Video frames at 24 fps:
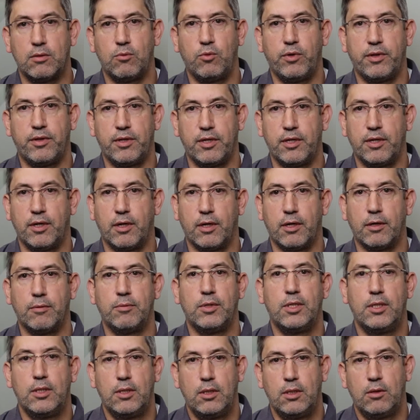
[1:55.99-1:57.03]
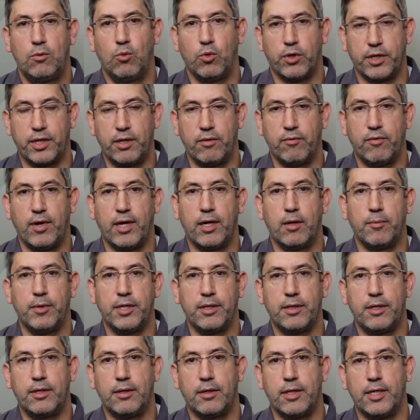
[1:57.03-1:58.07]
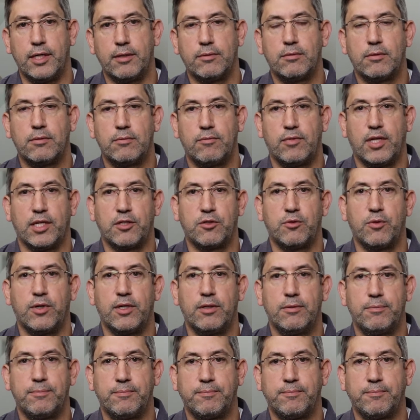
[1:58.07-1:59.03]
within our work environment here at Flexware.